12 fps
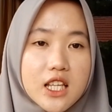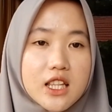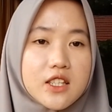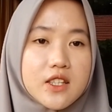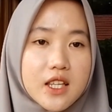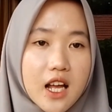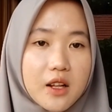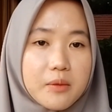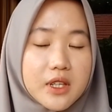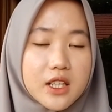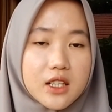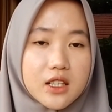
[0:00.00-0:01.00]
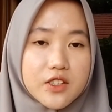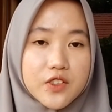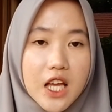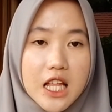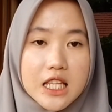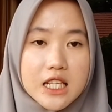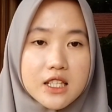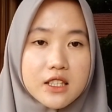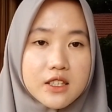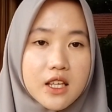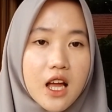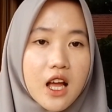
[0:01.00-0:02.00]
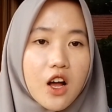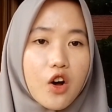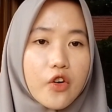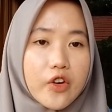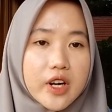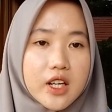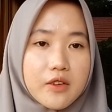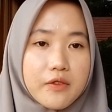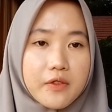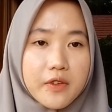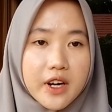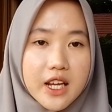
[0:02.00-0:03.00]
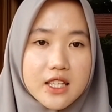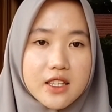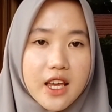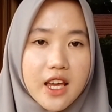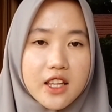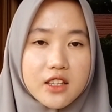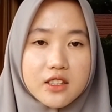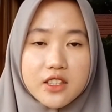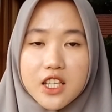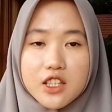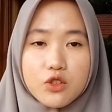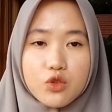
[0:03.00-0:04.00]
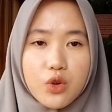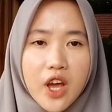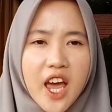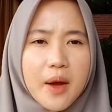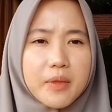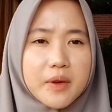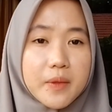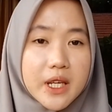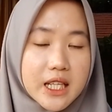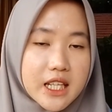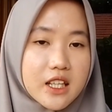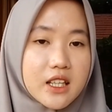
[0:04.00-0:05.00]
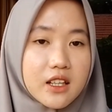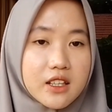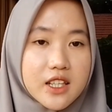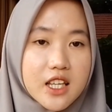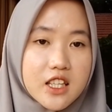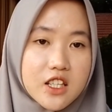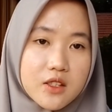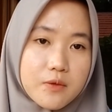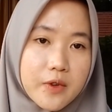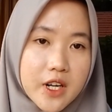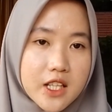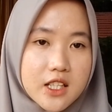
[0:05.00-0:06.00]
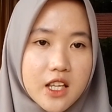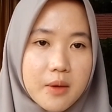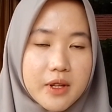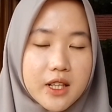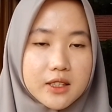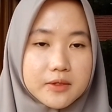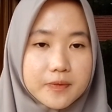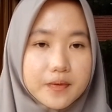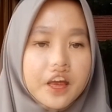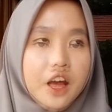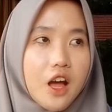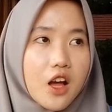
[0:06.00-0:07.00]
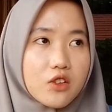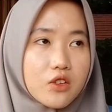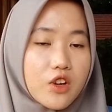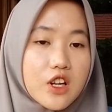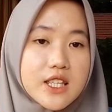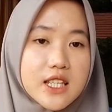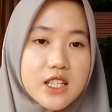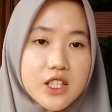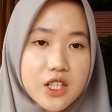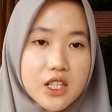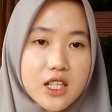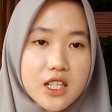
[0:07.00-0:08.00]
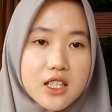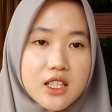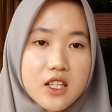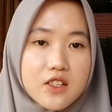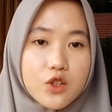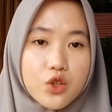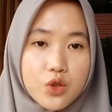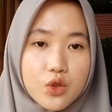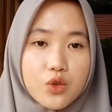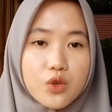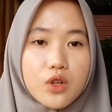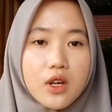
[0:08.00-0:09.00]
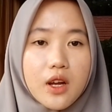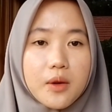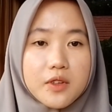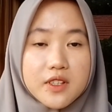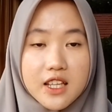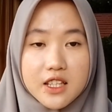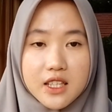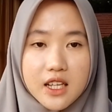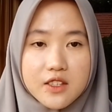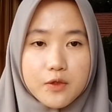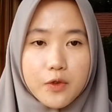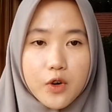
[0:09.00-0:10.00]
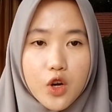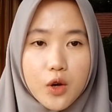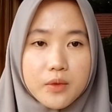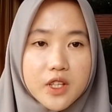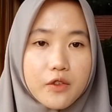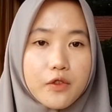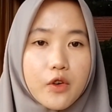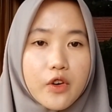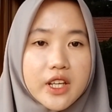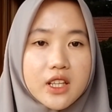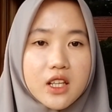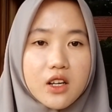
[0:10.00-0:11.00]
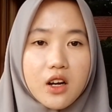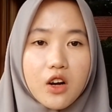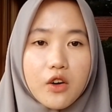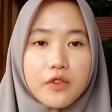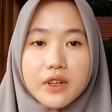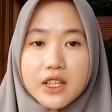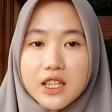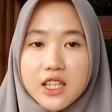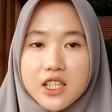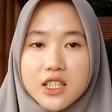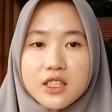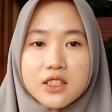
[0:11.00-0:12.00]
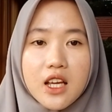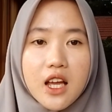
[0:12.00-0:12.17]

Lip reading: itself a sentence or a phrase and yet to have a meaning that is predictable. Consider these two sentences from the point of a learner